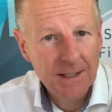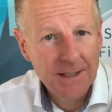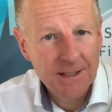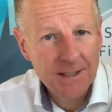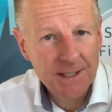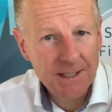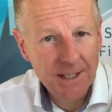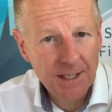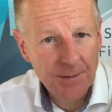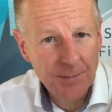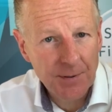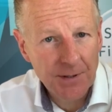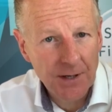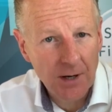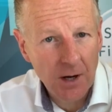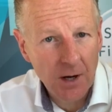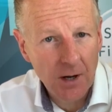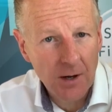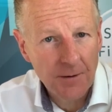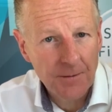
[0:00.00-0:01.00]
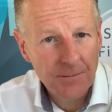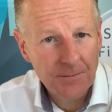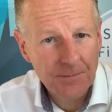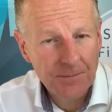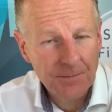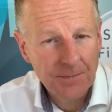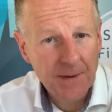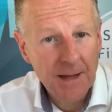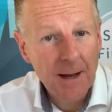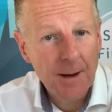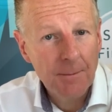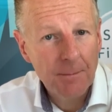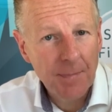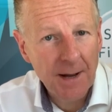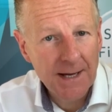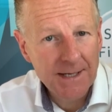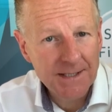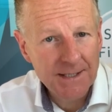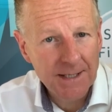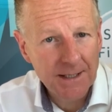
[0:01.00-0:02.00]
CPR,
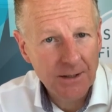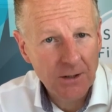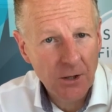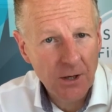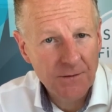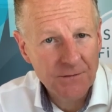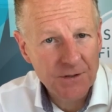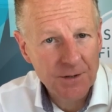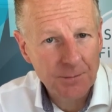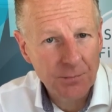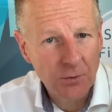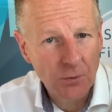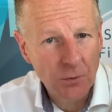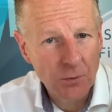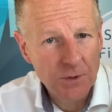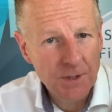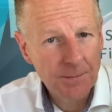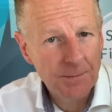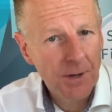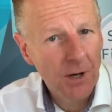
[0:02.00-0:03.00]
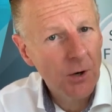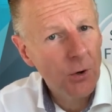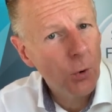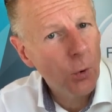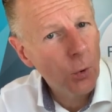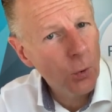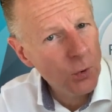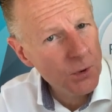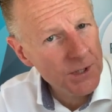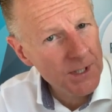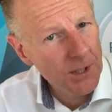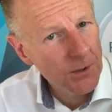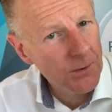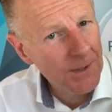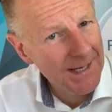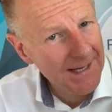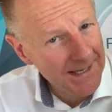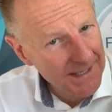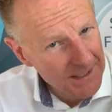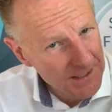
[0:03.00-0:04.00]
basic life support, but
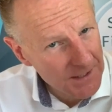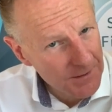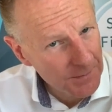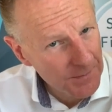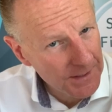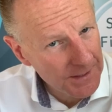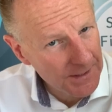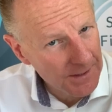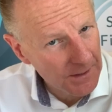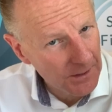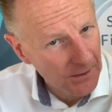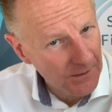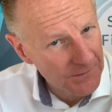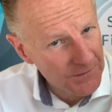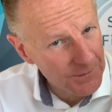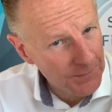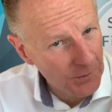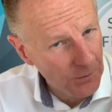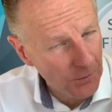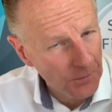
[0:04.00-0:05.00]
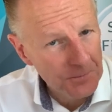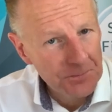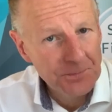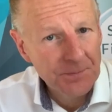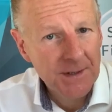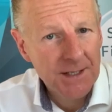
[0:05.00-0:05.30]
also intermediate life support.